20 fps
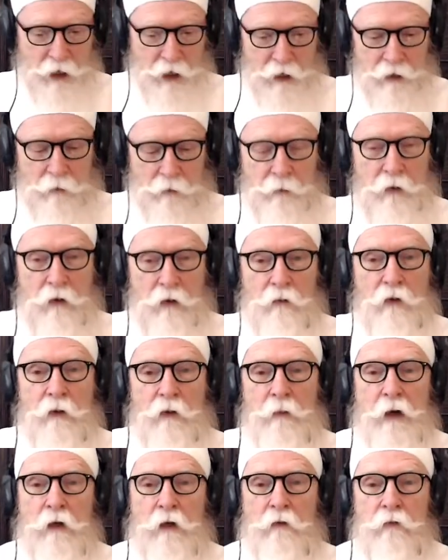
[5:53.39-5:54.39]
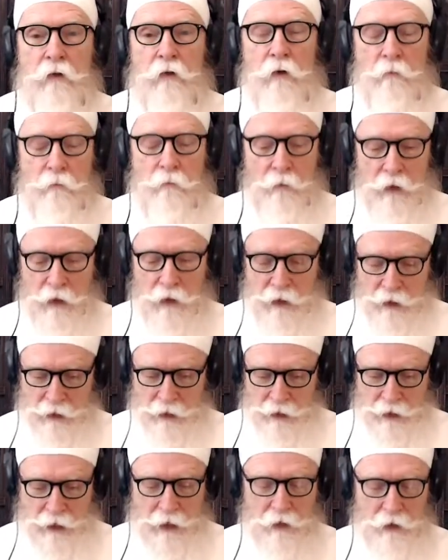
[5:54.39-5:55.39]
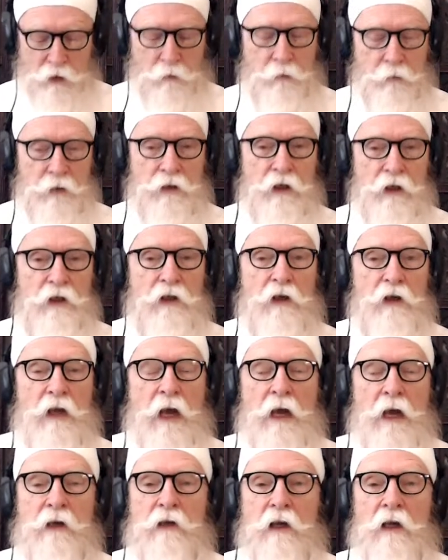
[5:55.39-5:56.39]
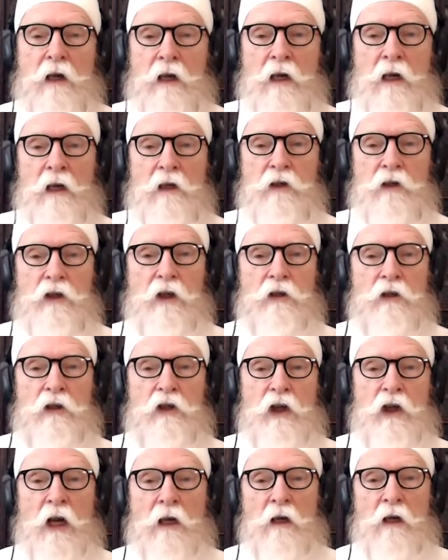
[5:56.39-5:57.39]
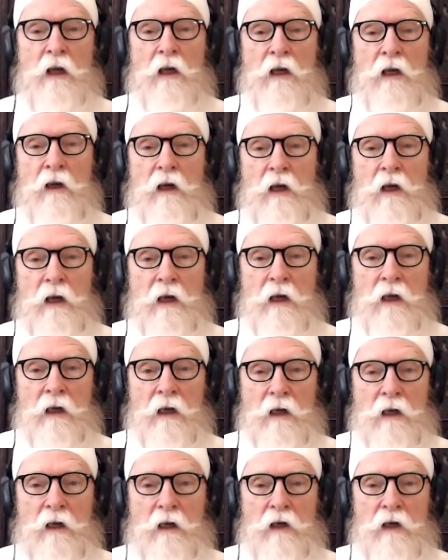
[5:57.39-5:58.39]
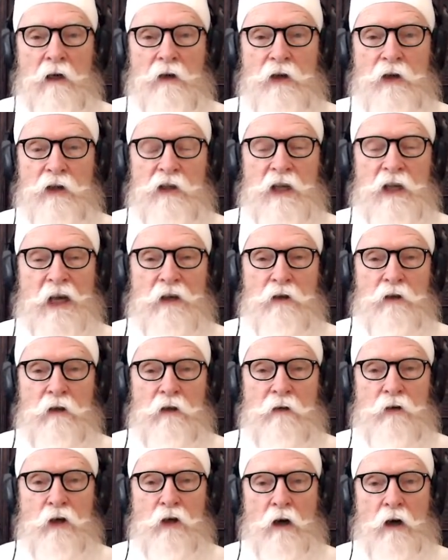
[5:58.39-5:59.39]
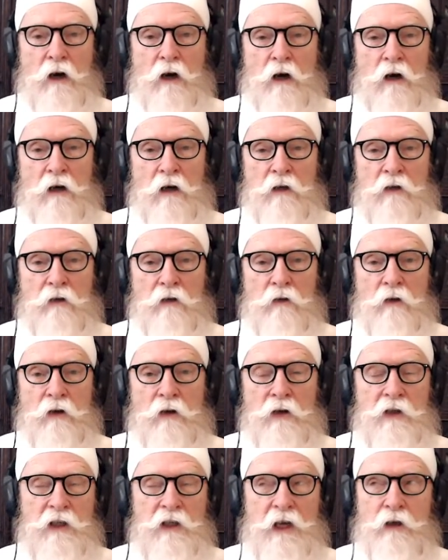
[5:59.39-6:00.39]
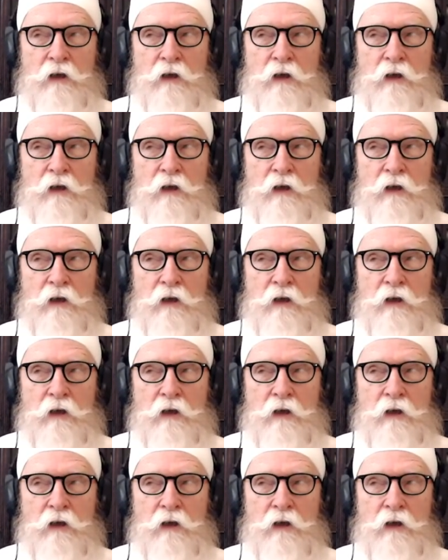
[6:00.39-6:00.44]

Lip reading: up here with the microphone. And you position that just gently near the center of your heart, or the center of